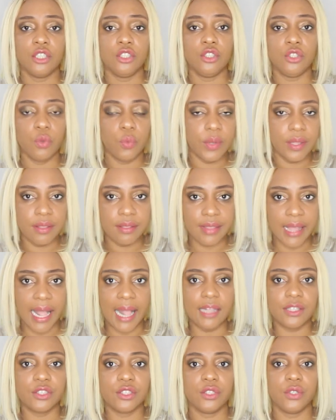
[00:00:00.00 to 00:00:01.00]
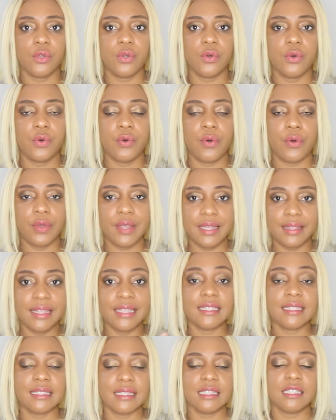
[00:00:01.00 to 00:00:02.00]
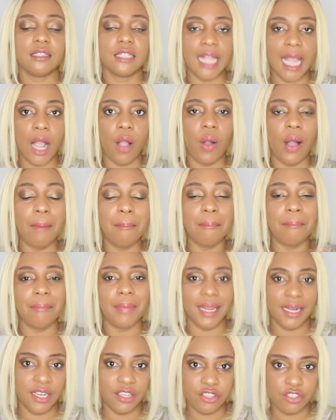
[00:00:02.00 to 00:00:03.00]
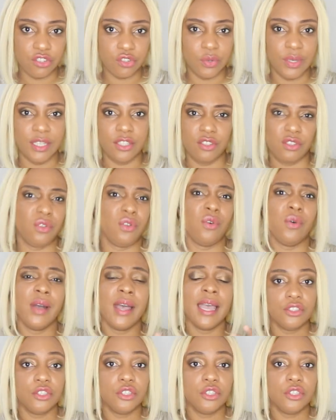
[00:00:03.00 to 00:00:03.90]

doing that so this is now a ministry so